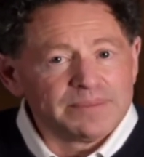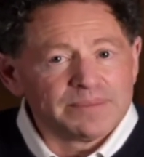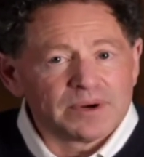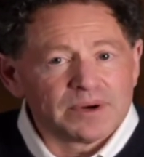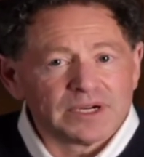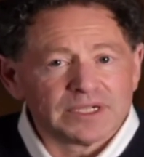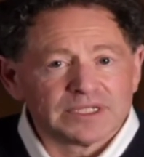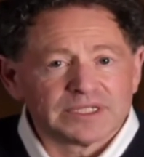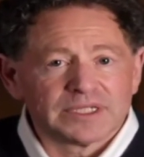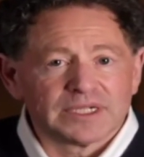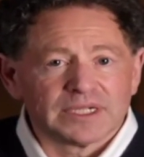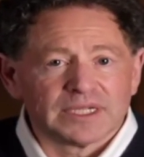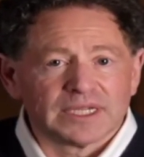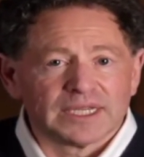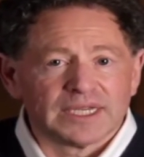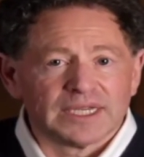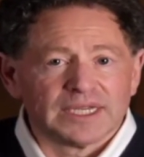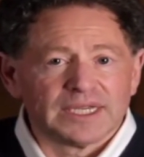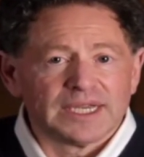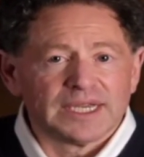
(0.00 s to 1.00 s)
We need to
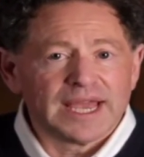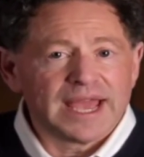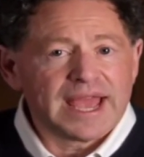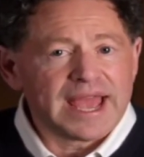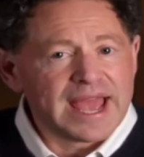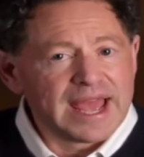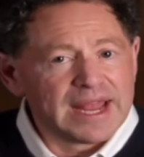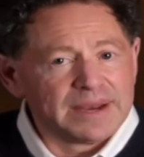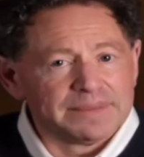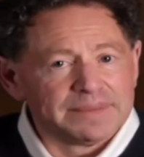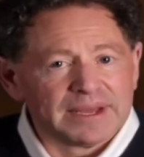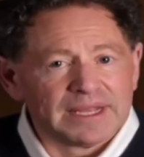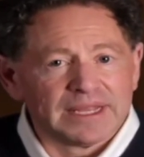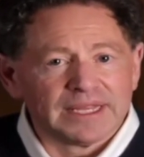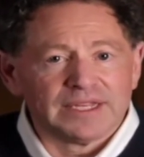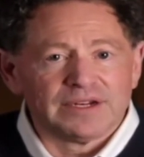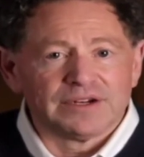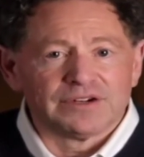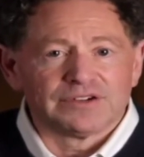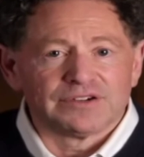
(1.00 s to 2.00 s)
be the forefront
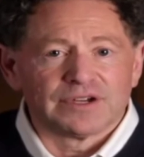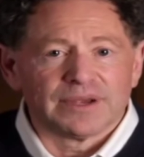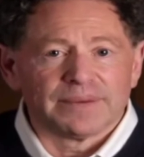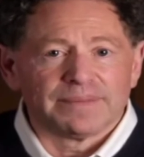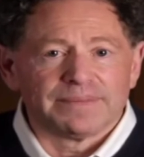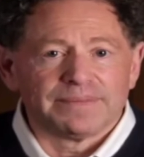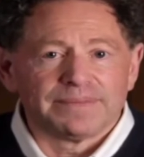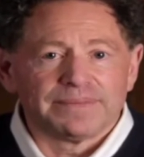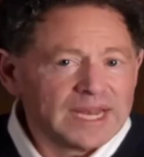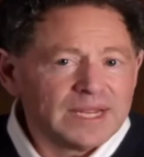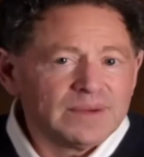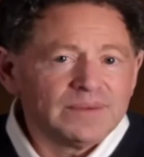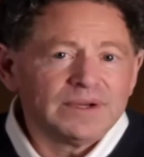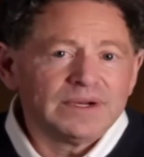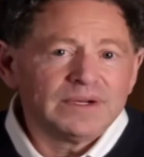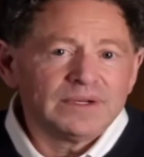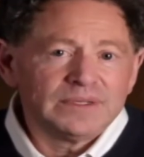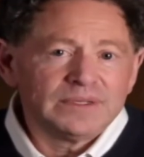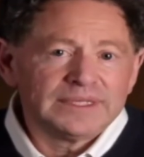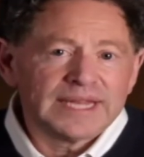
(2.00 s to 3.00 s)

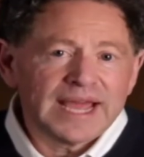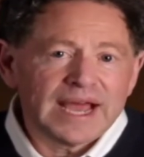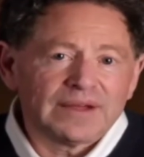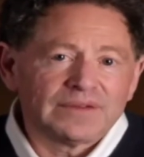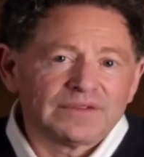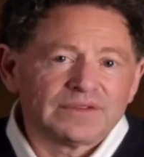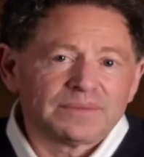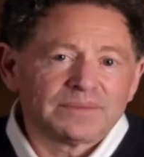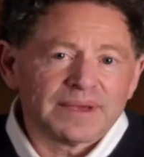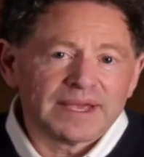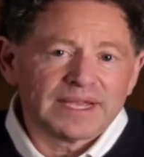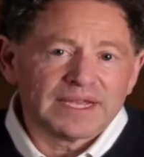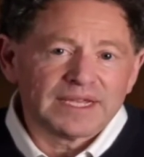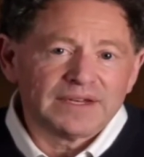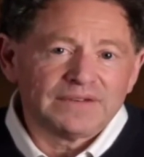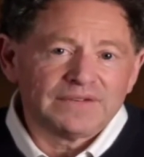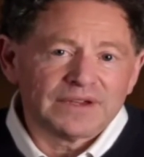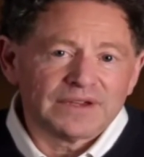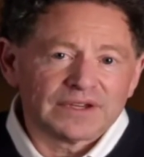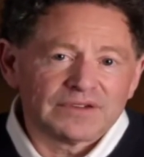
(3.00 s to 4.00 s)
of
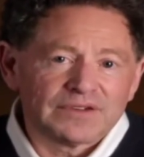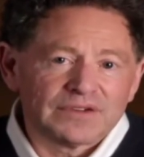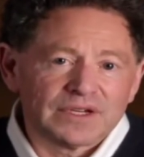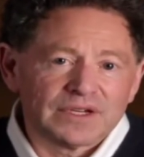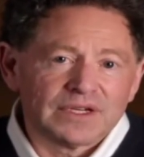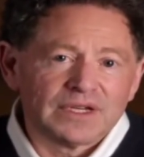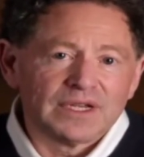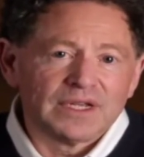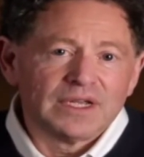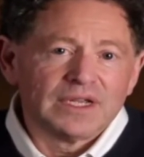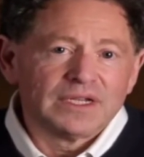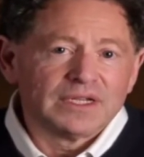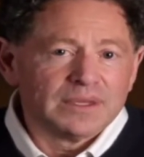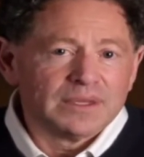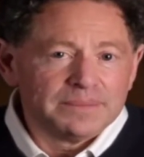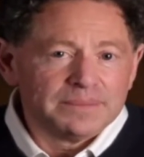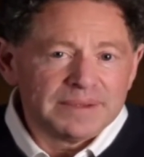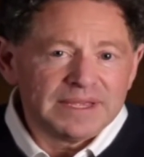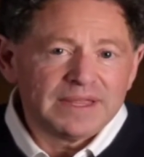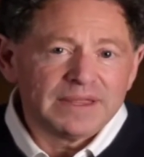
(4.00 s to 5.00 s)
ethics
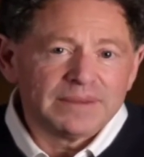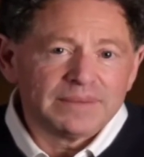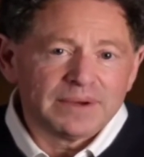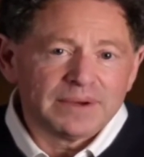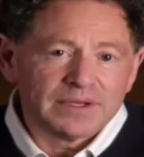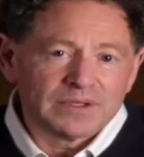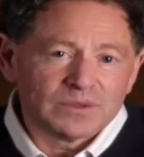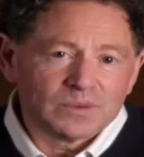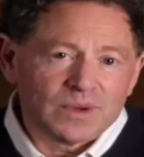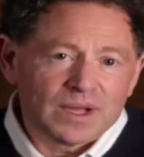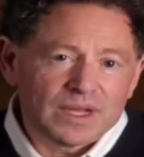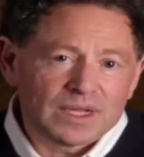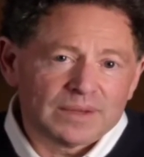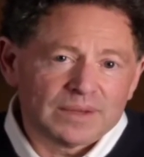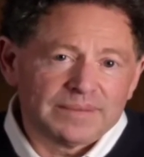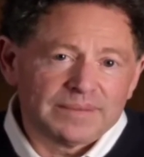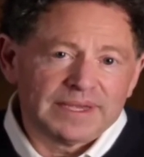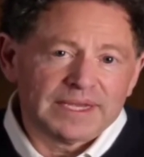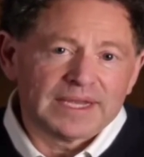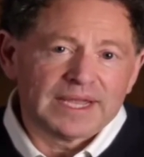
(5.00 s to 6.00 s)
in our community,
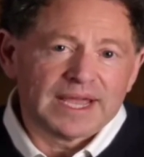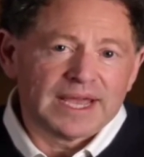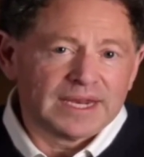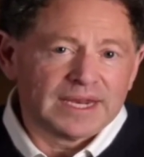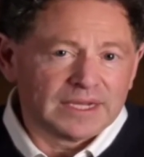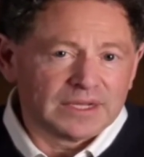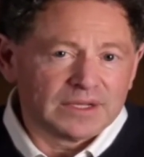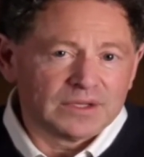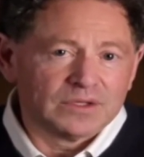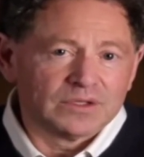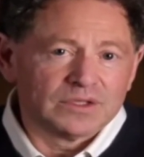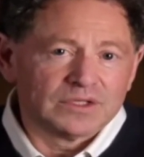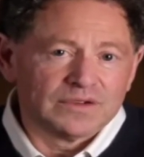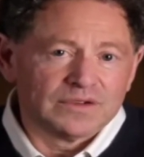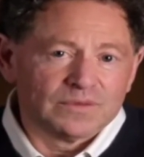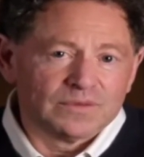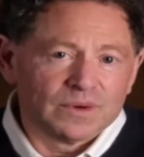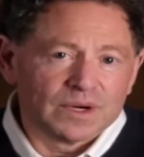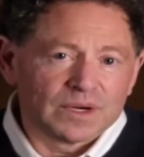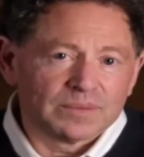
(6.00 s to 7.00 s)

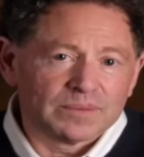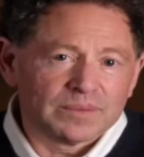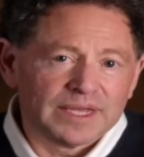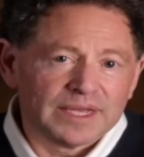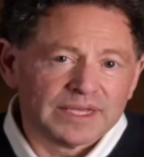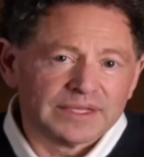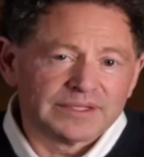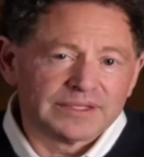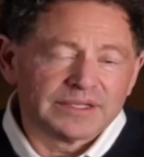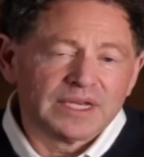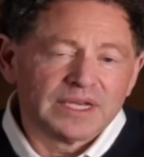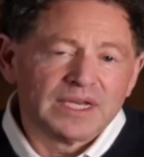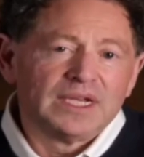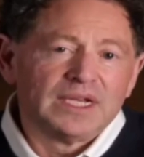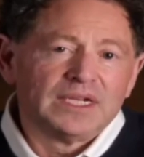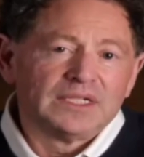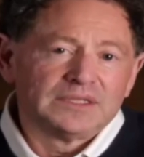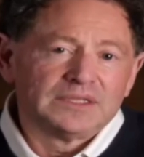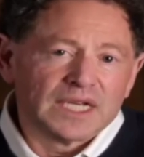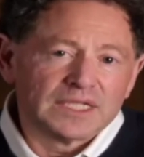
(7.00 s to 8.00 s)
not just
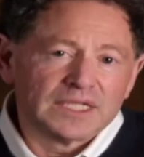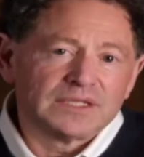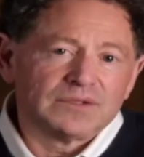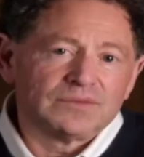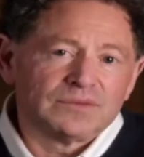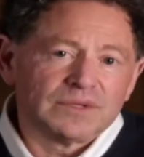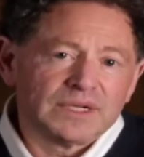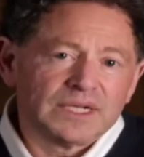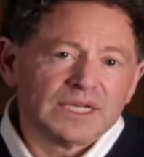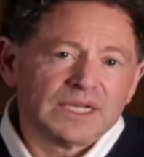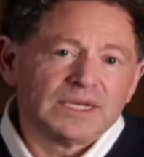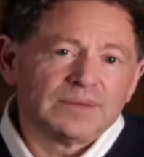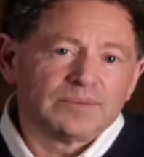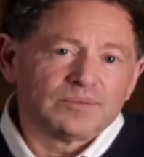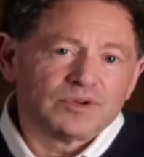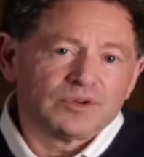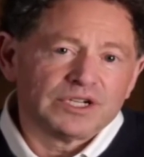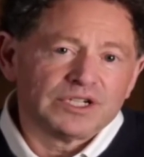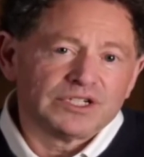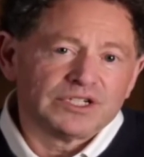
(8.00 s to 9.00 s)
as a
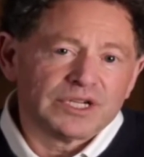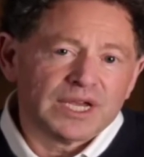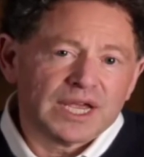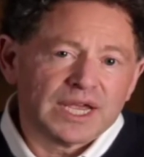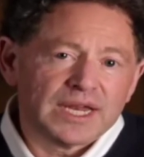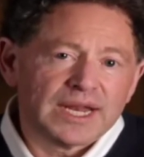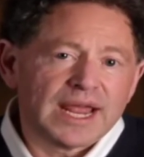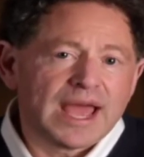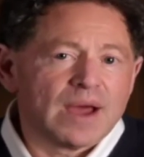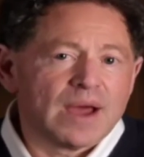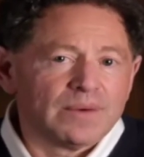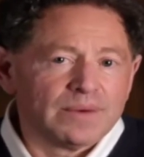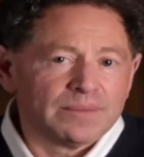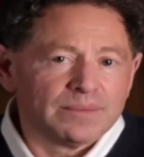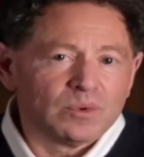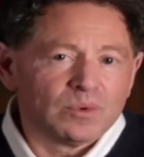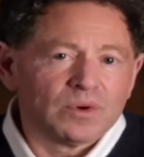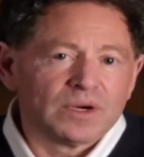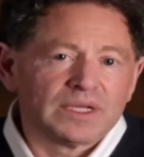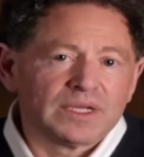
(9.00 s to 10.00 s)
game developer,
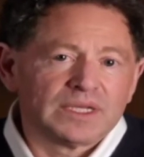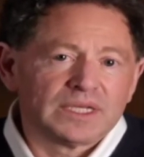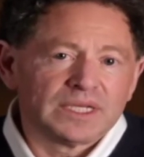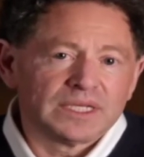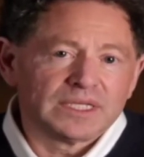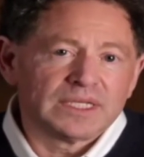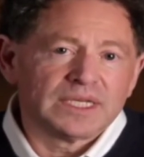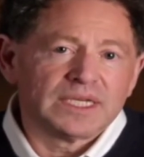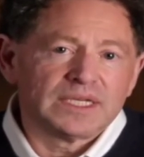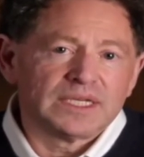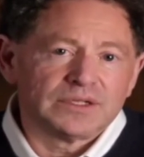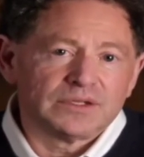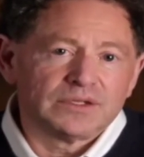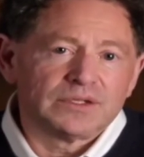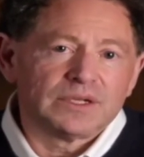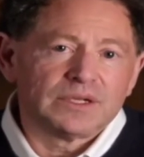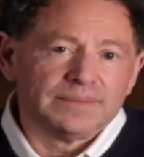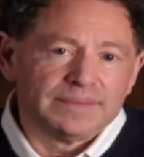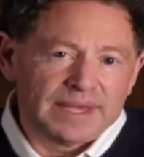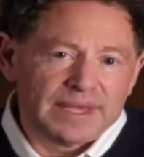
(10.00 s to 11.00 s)

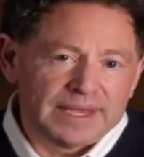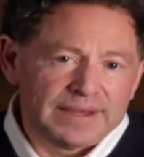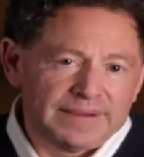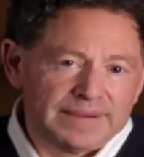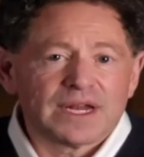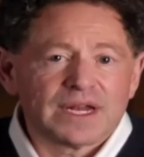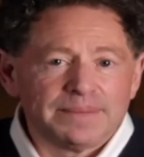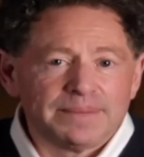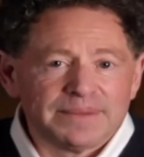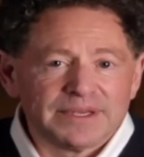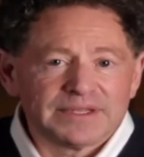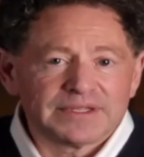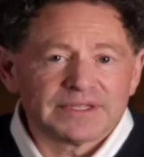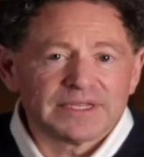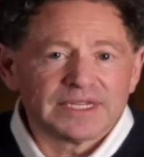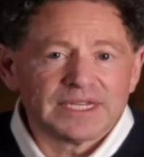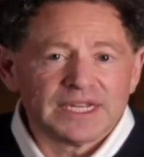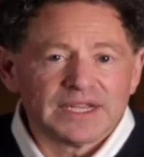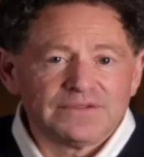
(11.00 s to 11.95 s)
but as a business